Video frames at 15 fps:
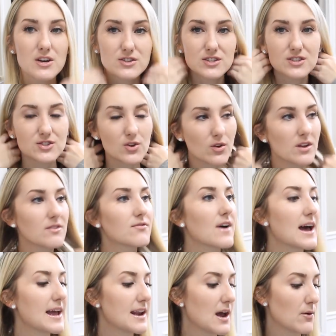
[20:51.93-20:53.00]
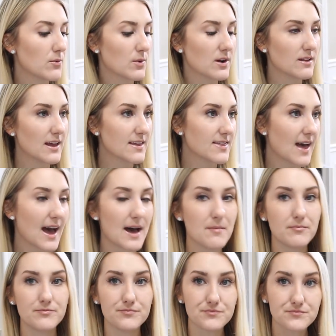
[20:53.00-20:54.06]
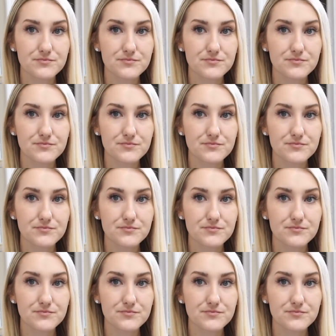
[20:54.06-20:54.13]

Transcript: So it's totally fine. I would wear it like that.